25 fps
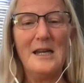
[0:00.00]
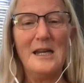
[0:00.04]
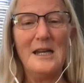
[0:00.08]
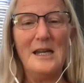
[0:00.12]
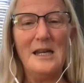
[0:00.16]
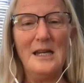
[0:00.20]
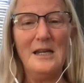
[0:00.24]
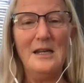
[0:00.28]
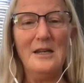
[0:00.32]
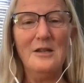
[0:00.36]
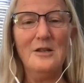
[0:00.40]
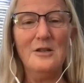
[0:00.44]

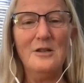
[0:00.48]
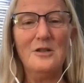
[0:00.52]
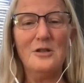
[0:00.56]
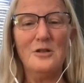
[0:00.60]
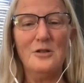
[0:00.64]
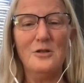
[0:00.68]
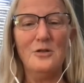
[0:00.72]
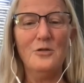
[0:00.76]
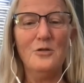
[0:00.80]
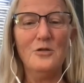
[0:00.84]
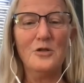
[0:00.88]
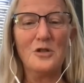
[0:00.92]

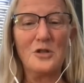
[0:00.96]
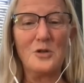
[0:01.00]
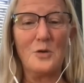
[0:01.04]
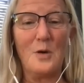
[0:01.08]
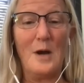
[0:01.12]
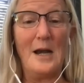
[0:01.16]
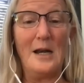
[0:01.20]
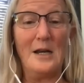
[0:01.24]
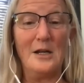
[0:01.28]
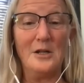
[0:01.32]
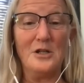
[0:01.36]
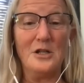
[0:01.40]
into
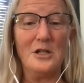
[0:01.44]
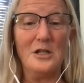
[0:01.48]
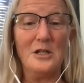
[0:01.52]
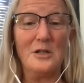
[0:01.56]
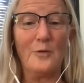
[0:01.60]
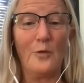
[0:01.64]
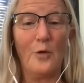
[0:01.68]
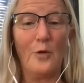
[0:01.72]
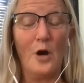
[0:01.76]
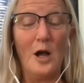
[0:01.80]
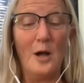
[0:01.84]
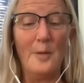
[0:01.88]
strategies
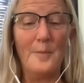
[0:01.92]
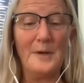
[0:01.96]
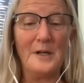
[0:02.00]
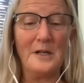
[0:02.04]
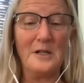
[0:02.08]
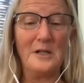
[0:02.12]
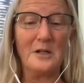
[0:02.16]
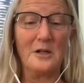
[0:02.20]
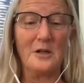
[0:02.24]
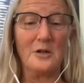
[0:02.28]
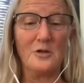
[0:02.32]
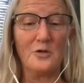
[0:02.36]
for helping
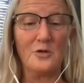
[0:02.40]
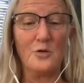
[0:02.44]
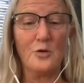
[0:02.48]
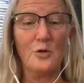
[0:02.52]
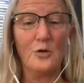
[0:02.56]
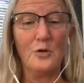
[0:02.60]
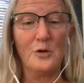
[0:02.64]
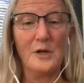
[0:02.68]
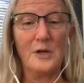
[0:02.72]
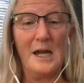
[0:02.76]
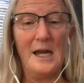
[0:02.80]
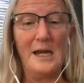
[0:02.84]
to
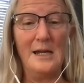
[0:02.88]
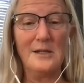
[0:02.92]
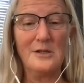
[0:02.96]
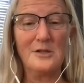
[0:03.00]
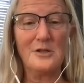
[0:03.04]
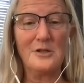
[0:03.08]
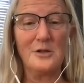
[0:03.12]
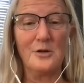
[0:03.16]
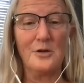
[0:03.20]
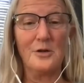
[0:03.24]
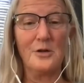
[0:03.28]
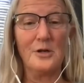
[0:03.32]
control
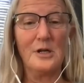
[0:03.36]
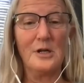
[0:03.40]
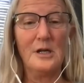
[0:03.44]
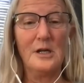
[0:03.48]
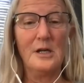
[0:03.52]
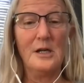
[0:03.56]
cancer,